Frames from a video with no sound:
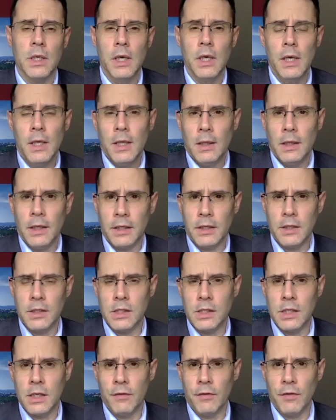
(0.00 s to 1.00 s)
like the
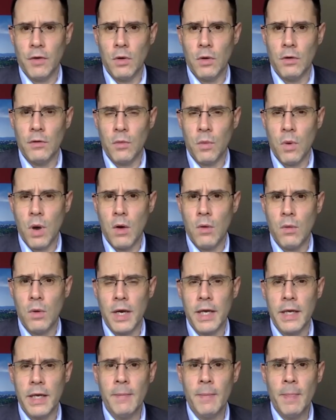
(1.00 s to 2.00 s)
CFO of
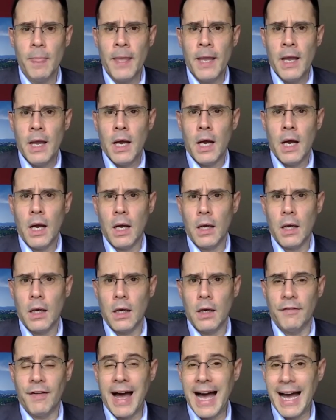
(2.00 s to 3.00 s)
Huawei,
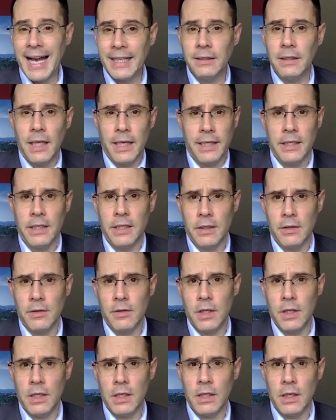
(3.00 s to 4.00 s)
of highlighting
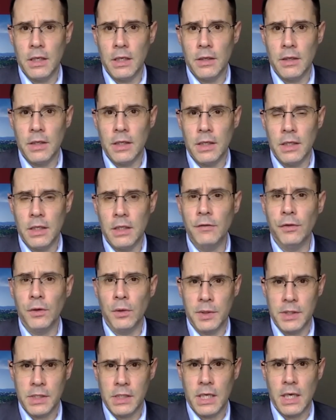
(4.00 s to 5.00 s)
the
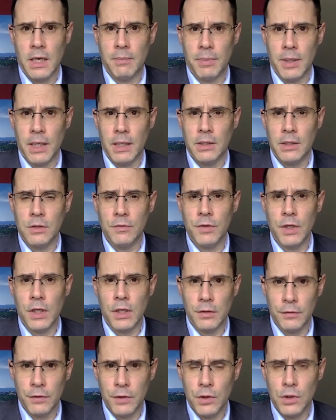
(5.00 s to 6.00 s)
influence campaigns of the
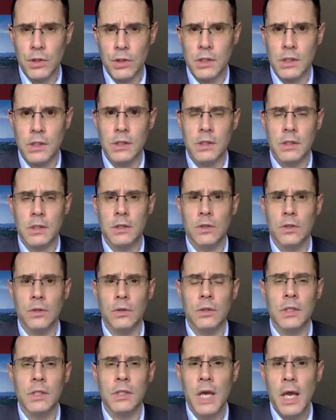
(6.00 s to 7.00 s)
Confucius
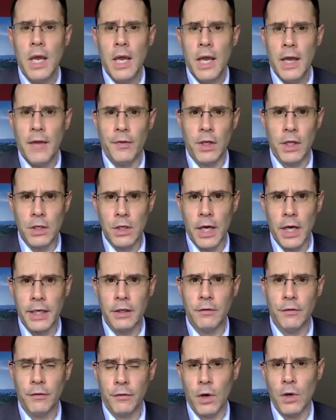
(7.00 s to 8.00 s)
Institutes and the United
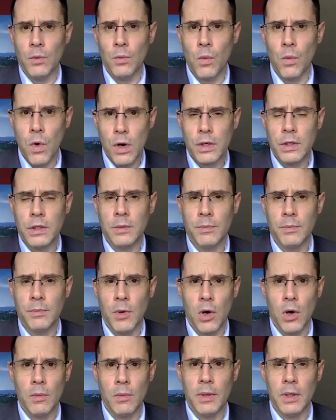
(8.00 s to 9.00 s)
Front Work
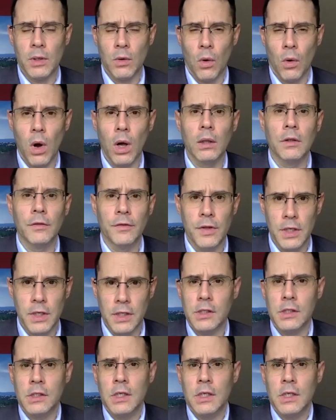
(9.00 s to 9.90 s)
Department. All of this